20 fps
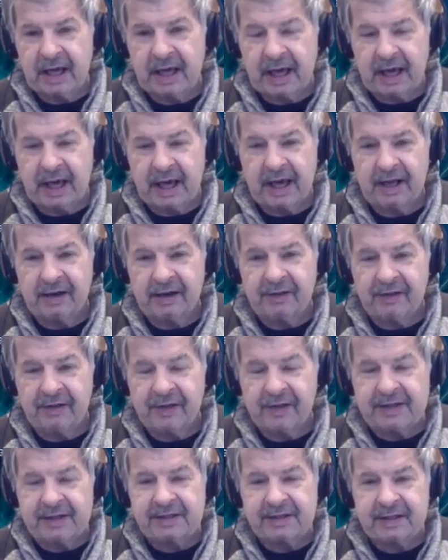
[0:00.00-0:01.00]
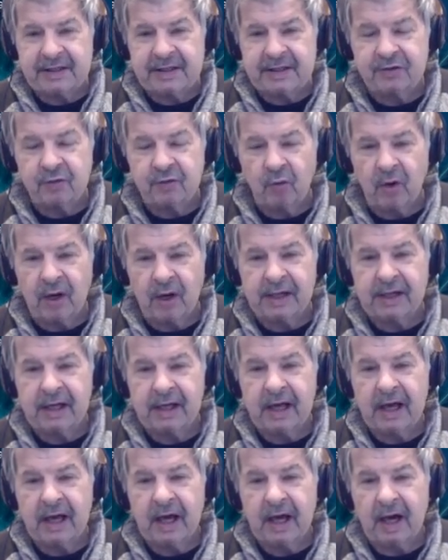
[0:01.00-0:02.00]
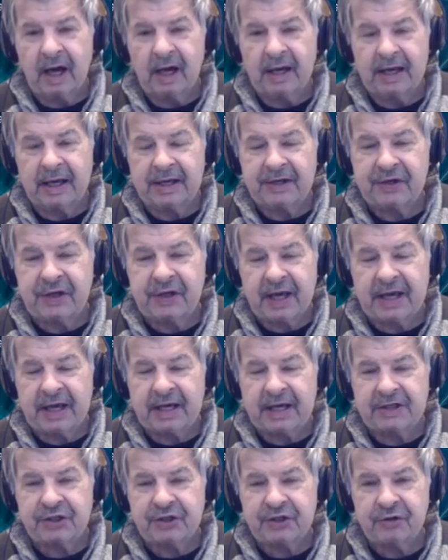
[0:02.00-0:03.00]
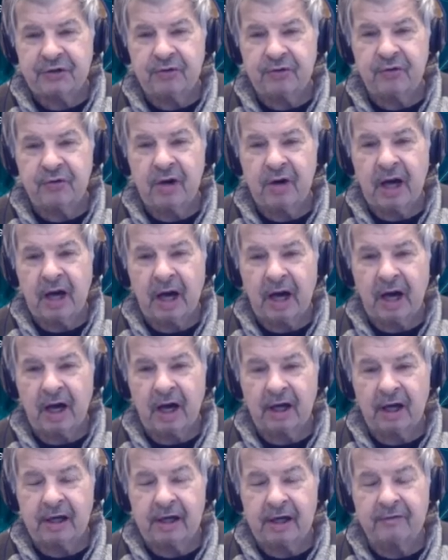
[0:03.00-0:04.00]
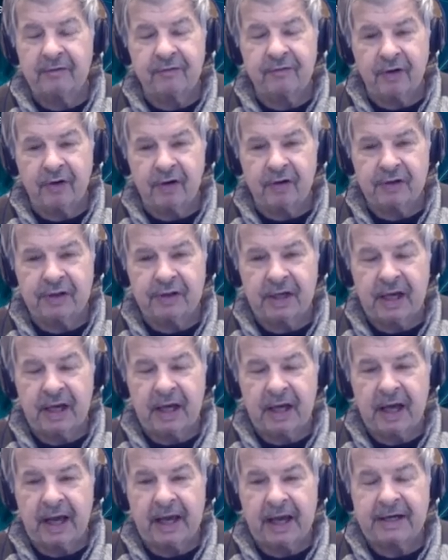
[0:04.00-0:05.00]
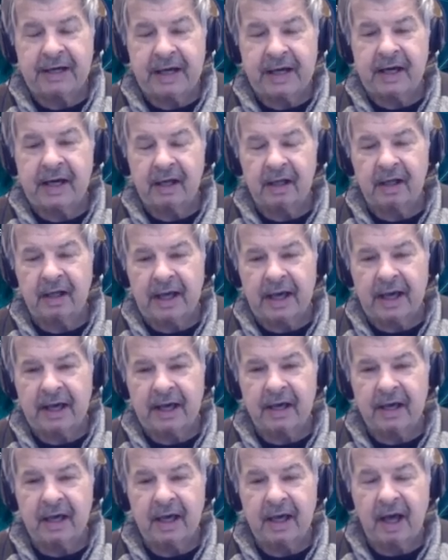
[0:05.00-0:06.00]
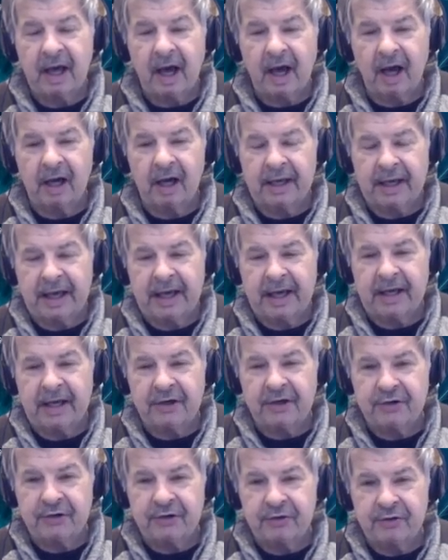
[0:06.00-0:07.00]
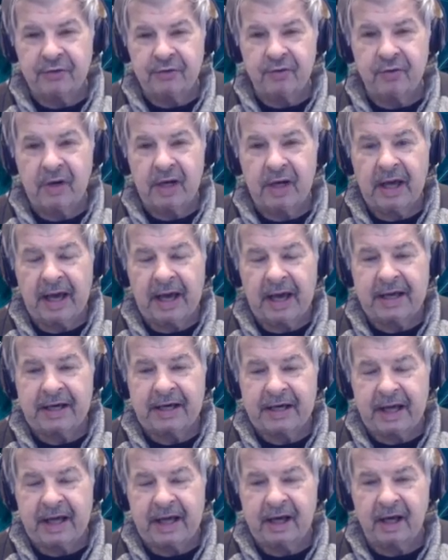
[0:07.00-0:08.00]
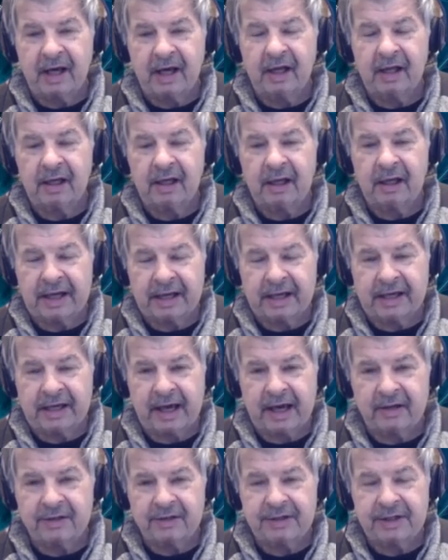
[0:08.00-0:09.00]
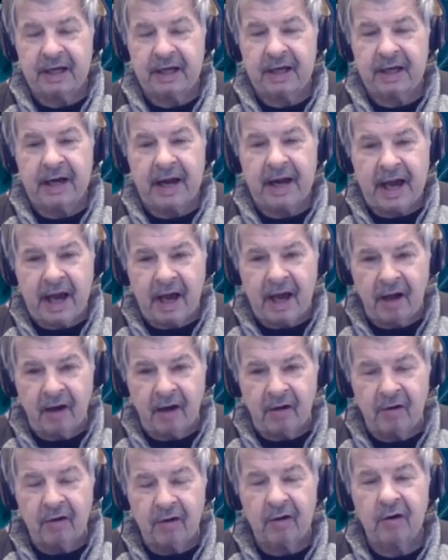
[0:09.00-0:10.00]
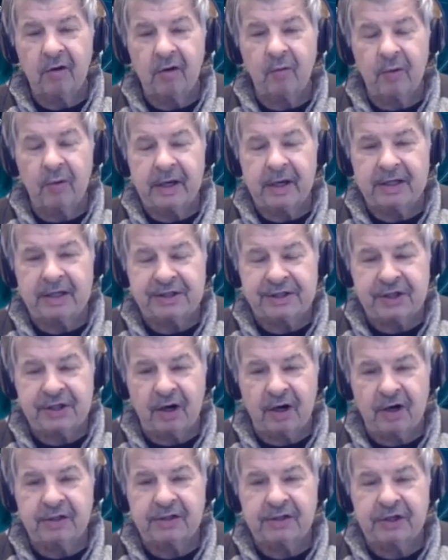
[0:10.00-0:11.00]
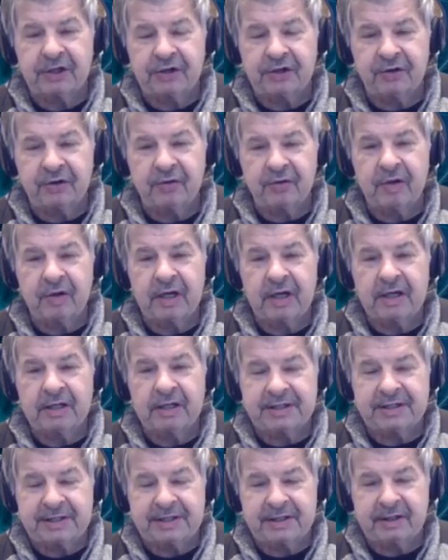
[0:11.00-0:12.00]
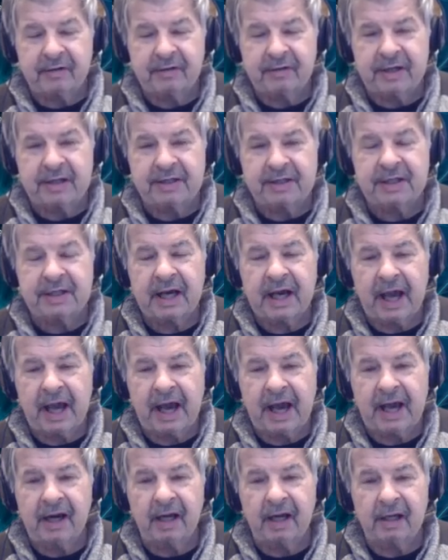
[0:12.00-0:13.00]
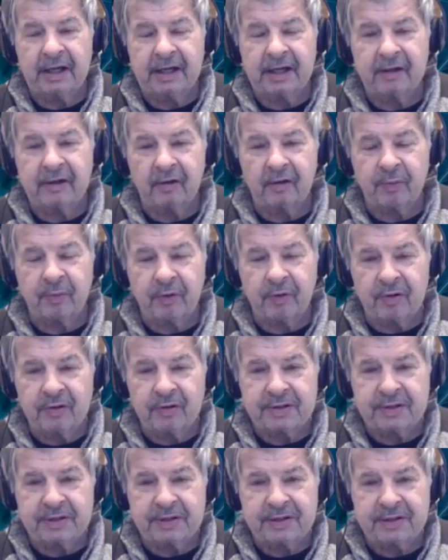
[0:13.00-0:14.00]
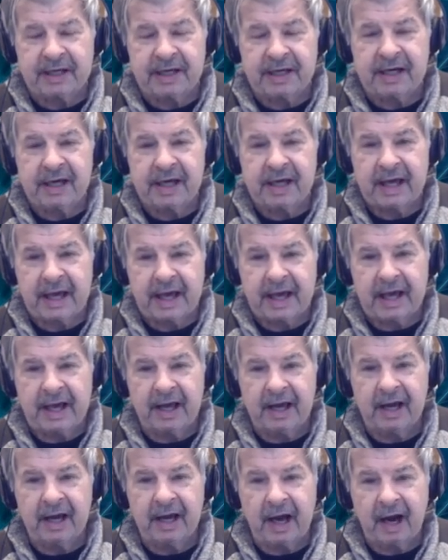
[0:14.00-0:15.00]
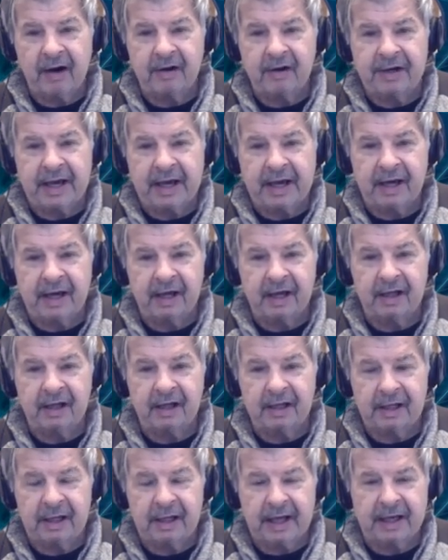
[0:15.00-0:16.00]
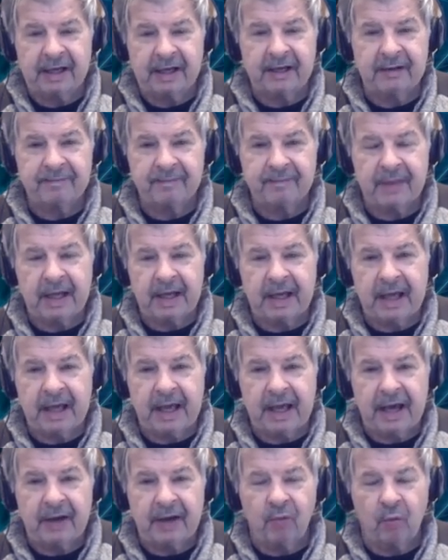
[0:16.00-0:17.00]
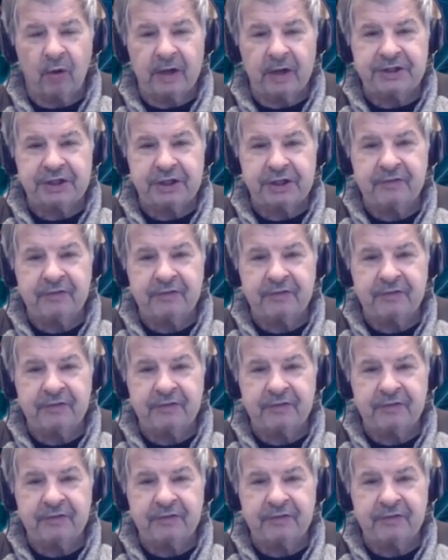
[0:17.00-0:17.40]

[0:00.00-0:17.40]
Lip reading: And this is what it takes to convert a data lake into a data lakehouse. Now we can start to do serious analytical processing in our data lake. And once